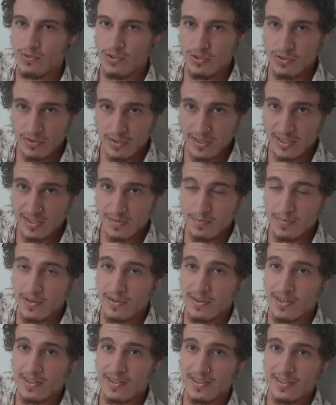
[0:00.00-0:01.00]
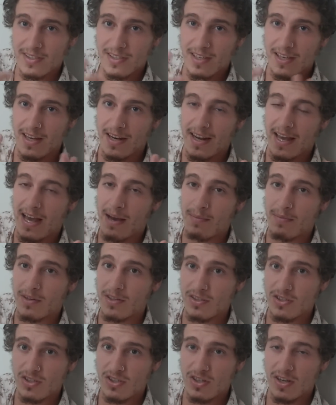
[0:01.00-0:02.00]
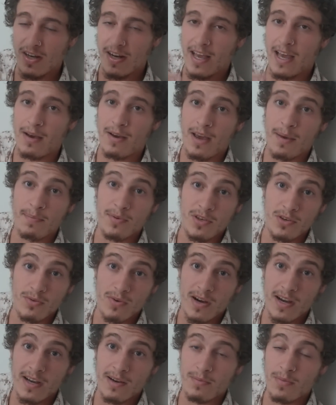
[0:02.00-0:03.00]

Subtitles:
your experience and how much and how happy you are.